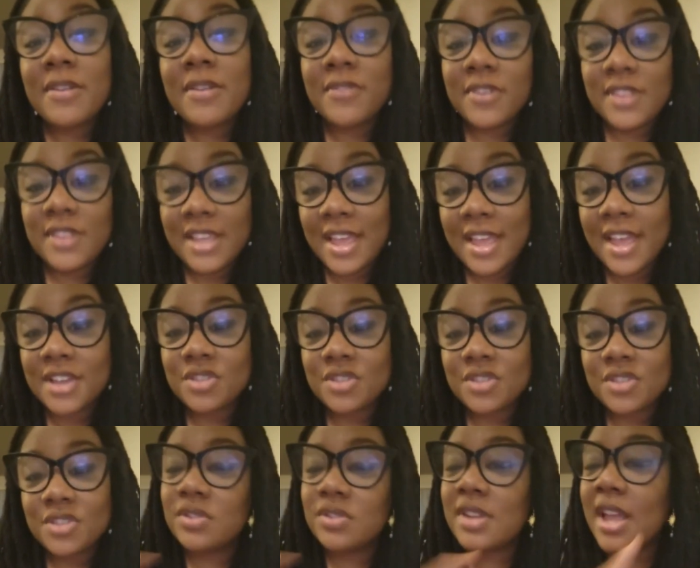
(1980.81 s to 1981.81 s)
for the
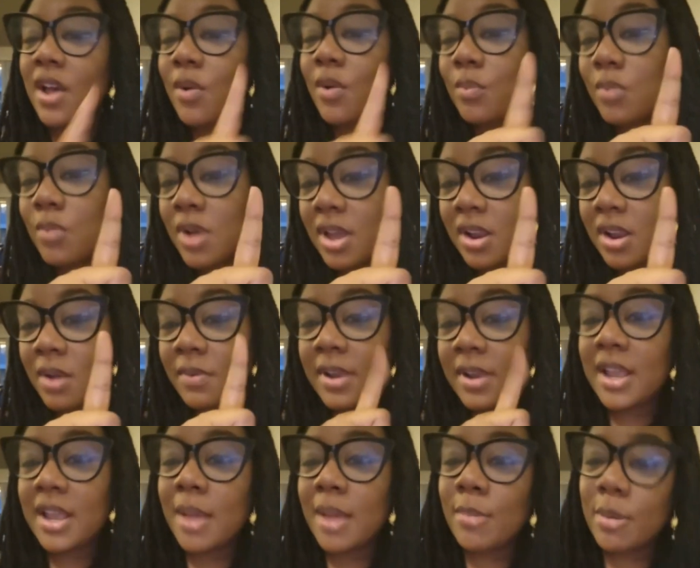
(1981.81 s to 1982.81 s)
extra. So now one
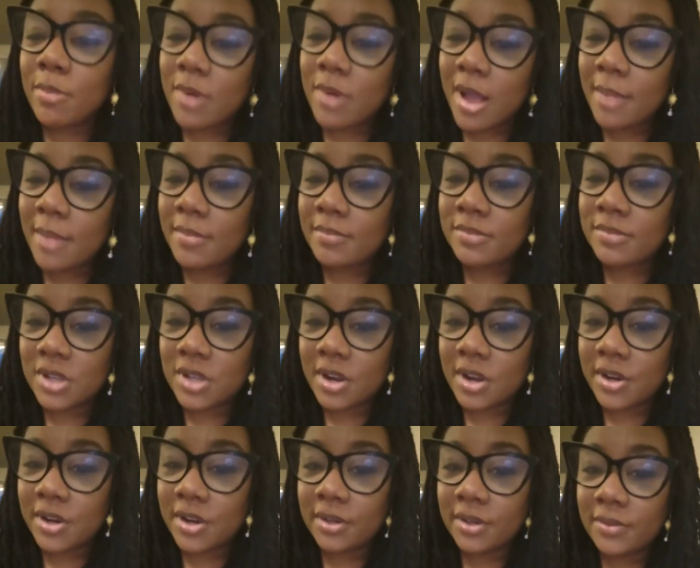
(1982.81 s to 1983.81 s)
already, I'm a problem
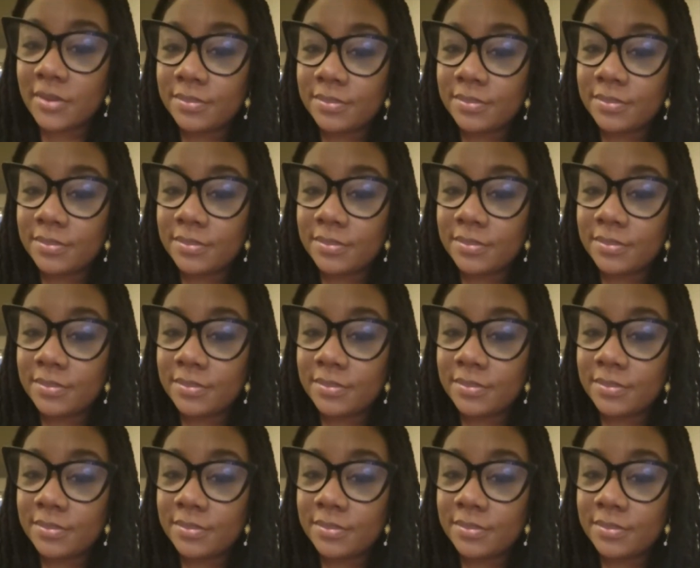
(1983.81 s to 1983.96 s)
starter.